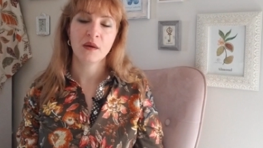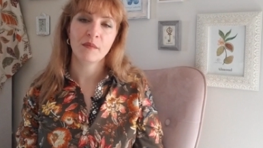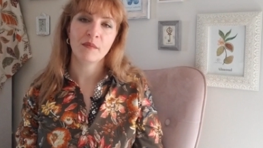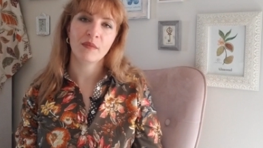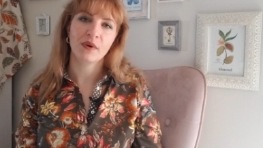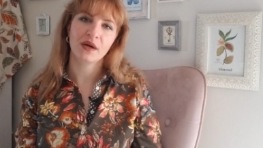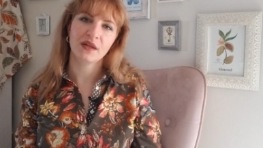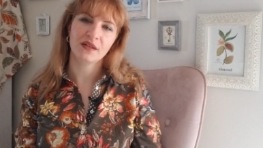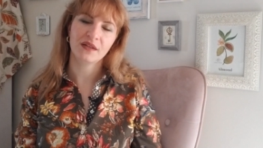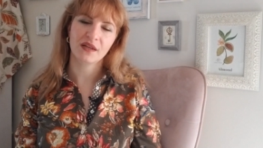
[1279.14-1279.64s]

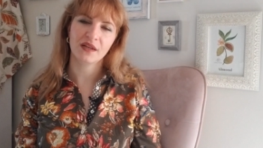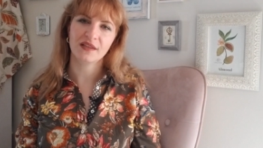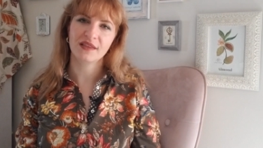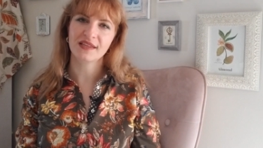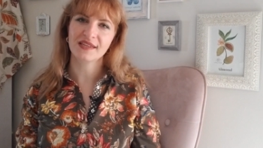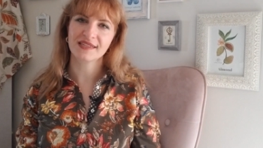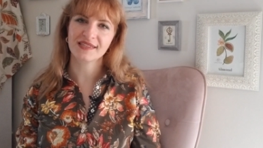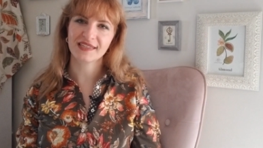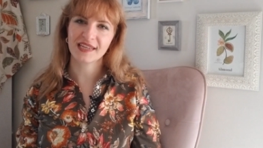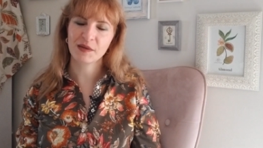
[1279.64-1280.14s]
But at
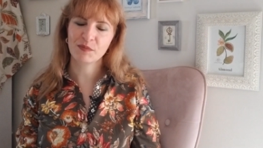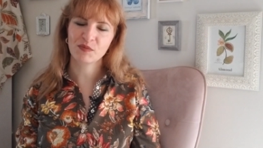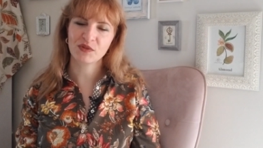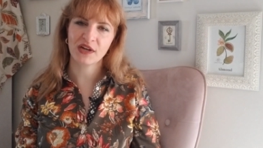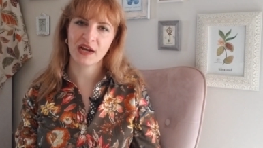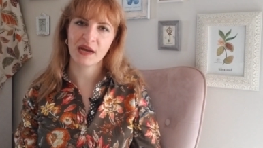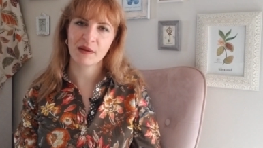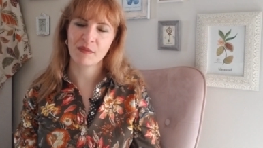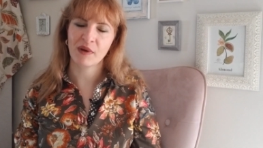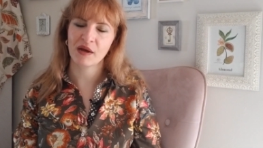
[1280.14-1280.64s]
the same
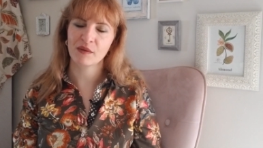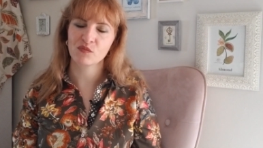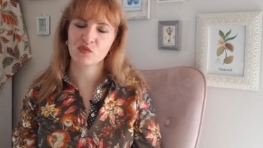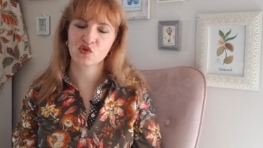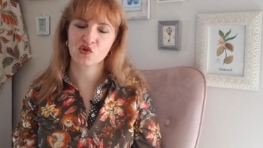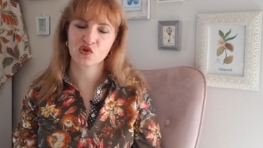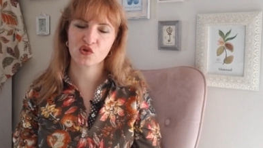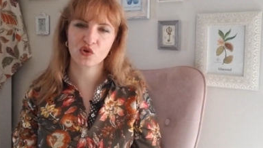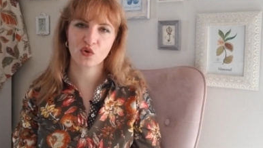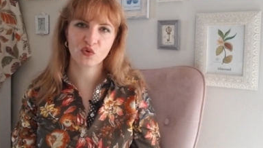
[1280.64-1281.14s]
time, I'm
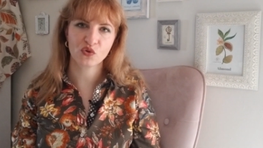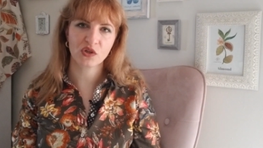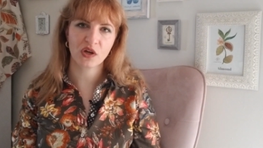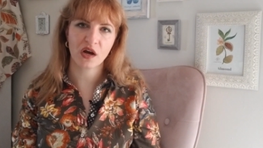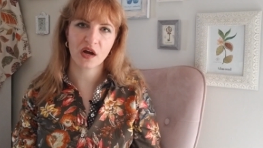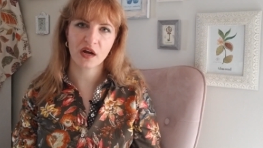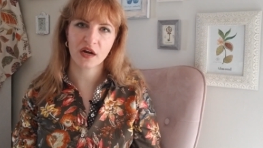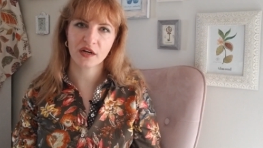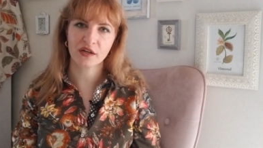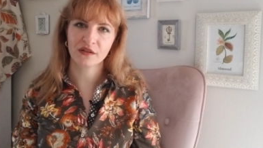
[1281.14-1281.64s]
so
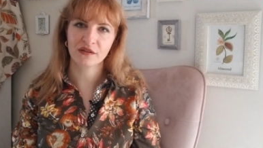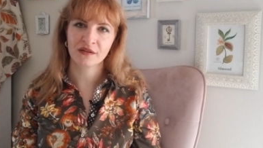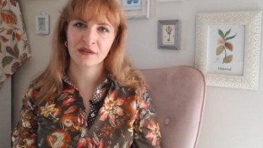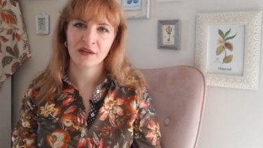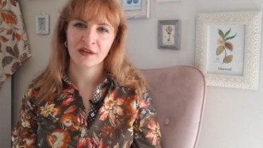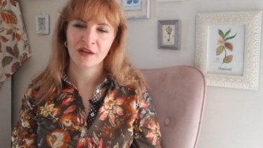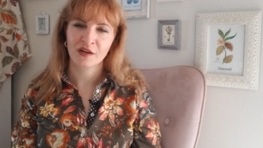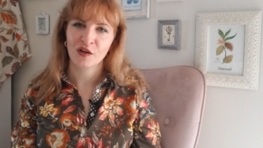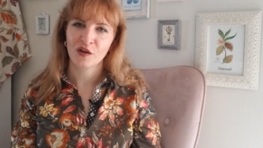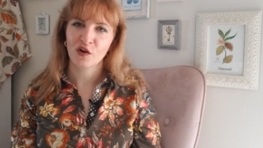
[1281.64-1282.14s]
tired
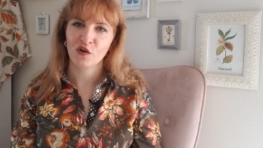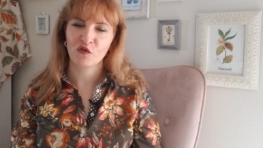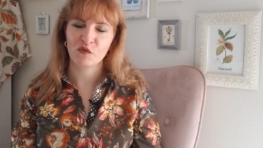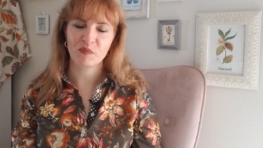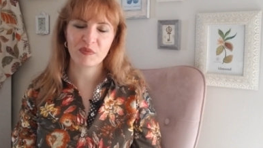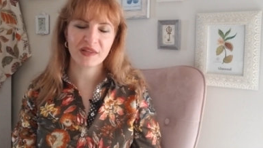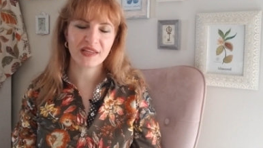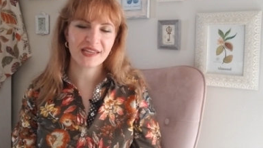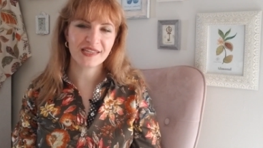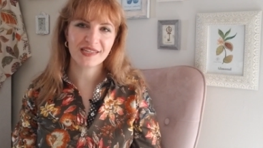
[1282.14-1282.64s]
of
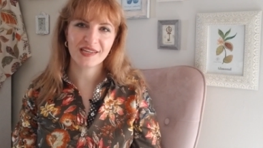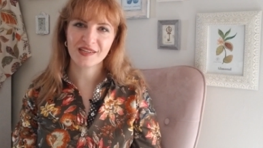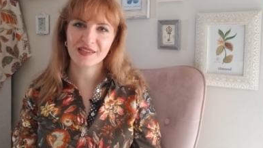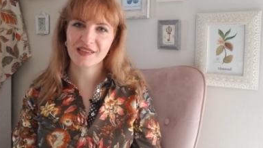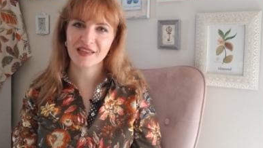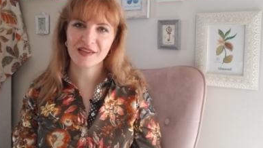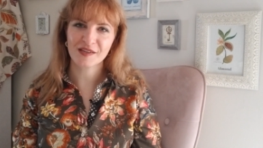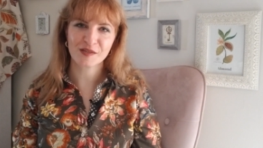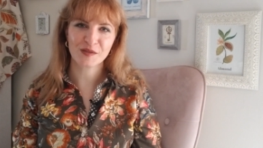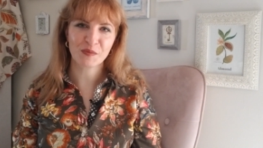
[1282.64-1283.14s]
pleasing
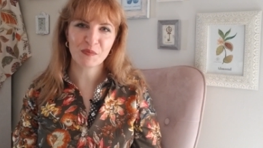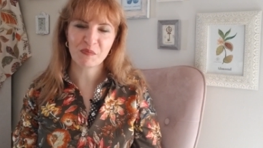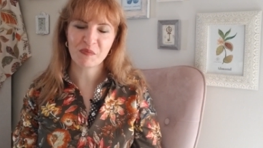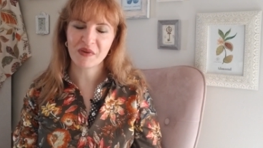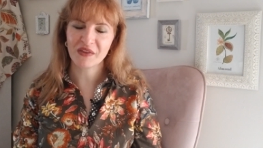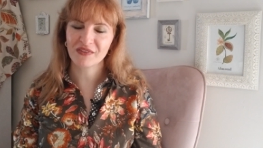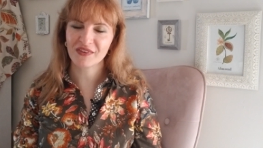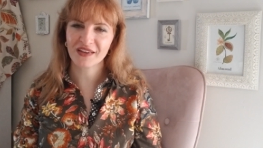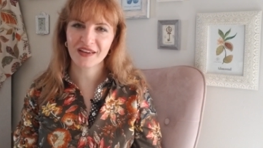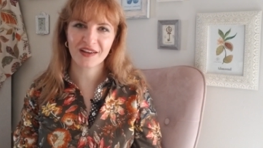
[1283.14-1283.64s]
this
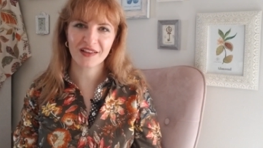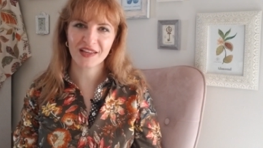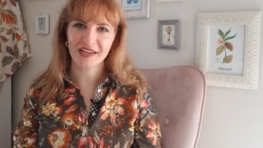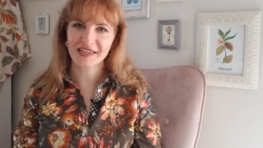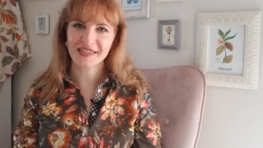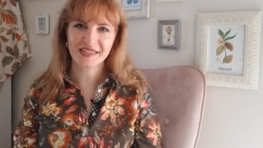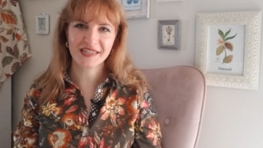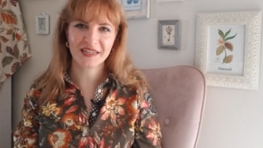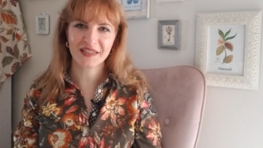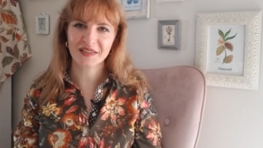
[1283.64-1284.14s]
mythical
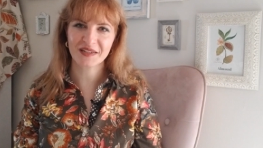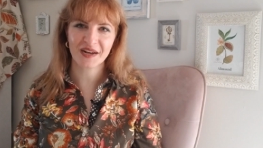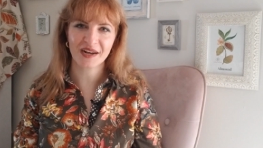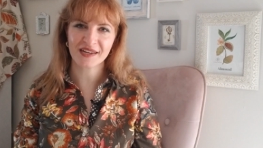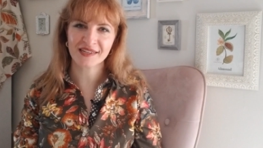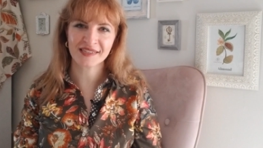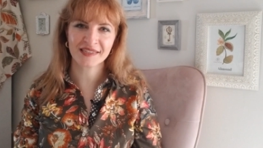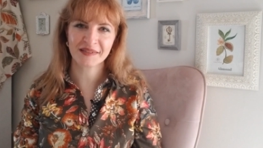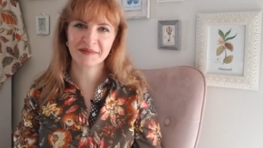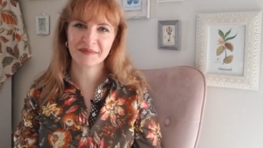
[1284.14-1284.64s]
ideal
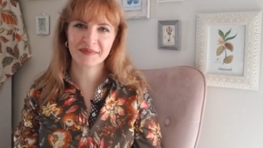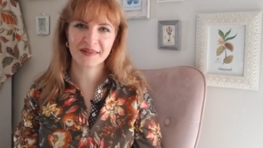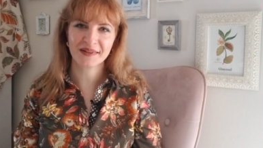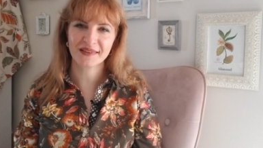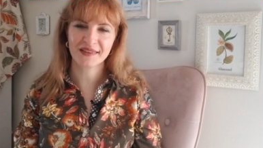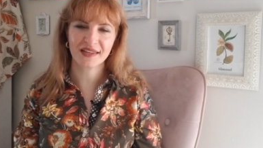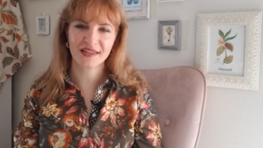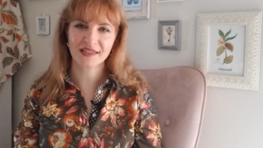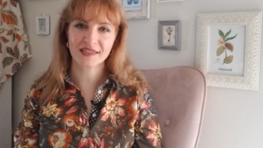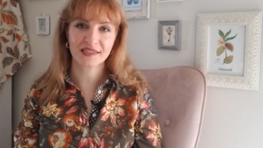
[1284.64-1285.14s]
customer
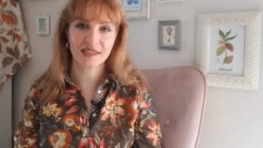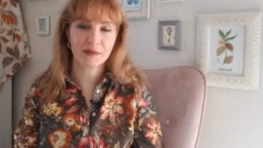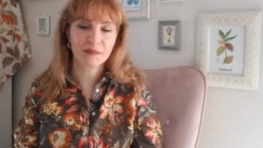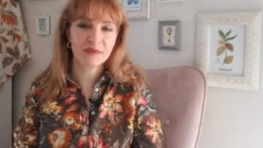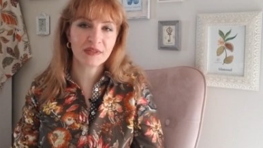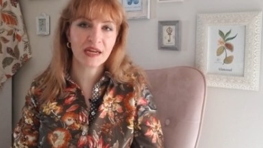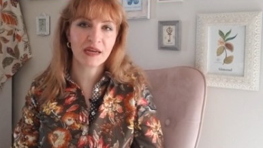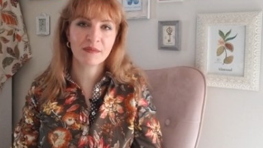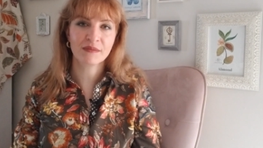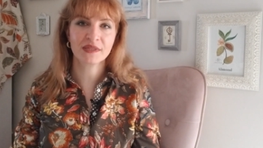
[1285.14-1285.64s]
that
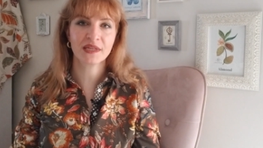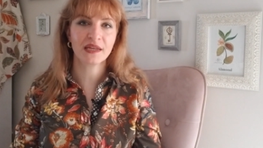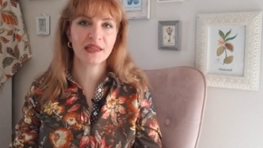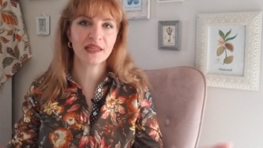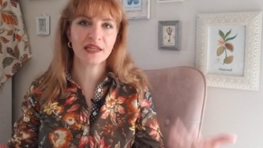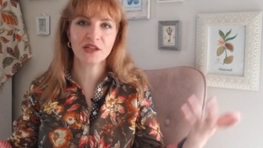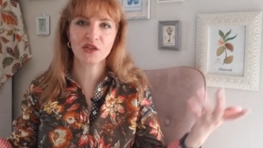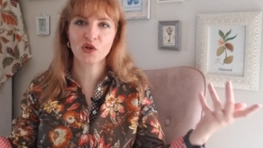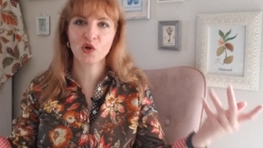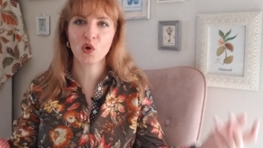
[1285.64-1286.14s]
sometimes I
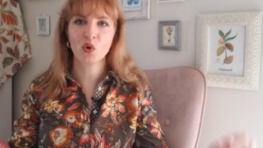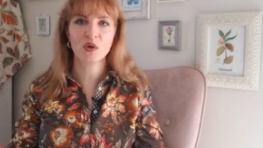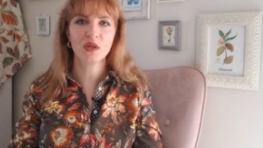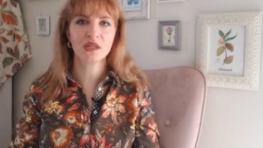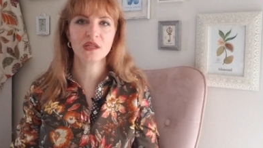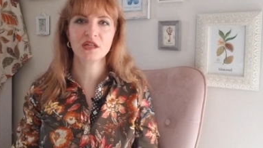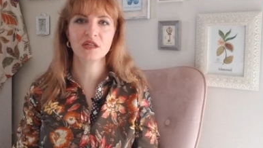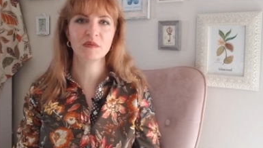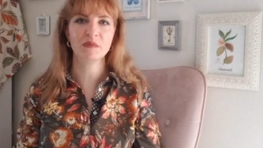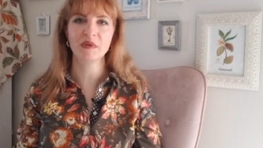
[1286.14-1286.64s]
let go a
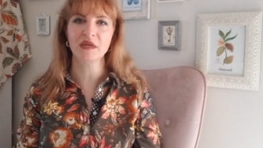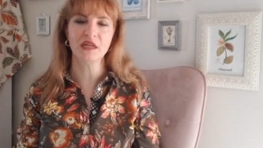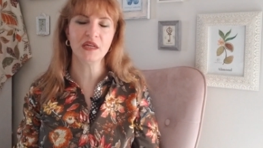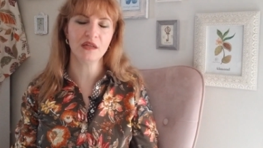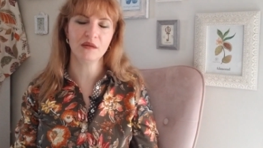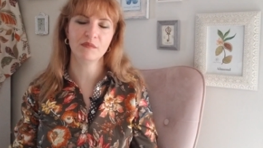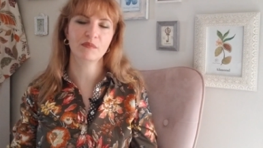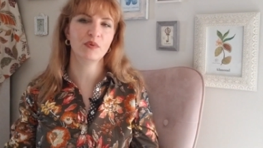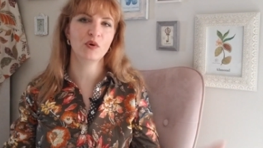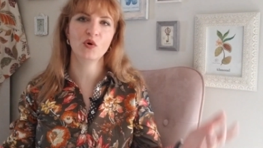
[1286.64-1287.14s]
little bit
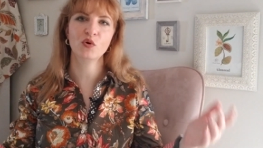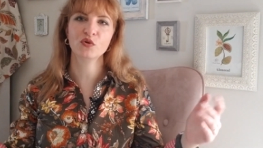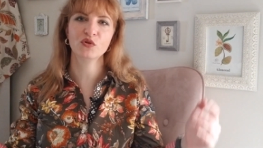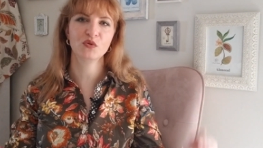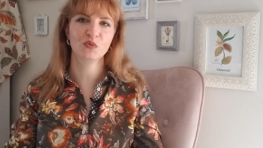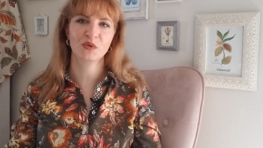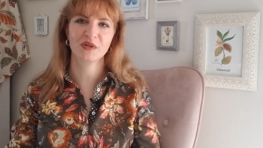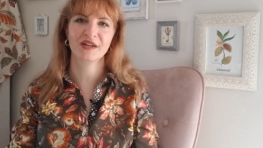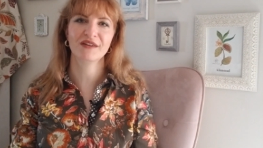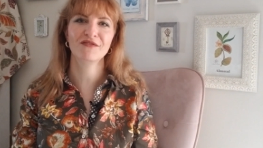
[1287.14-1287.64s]
and
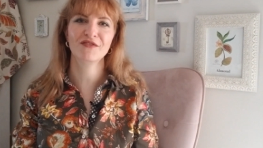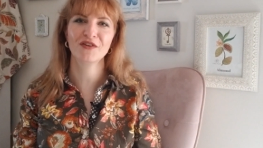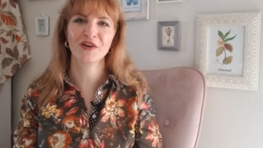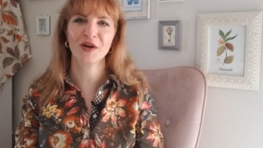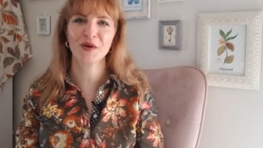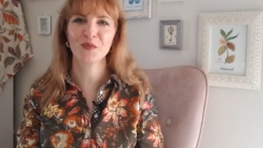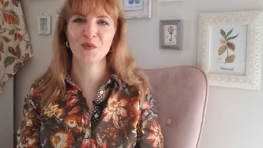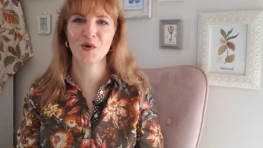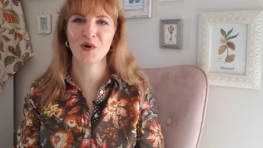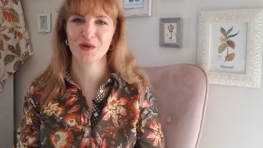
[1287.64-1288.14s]
post whatever
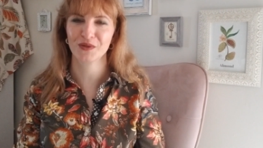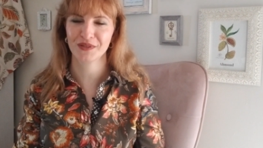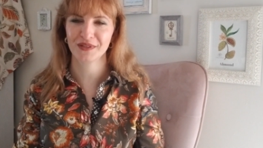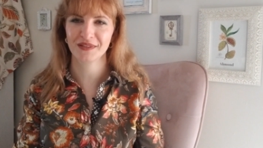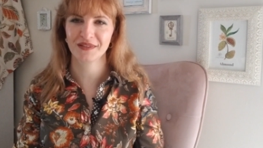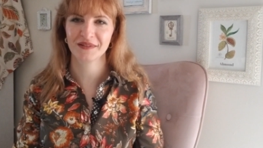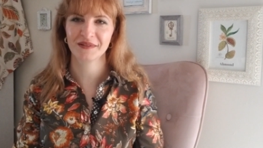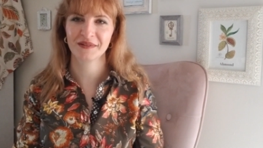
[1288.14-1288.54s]
I want.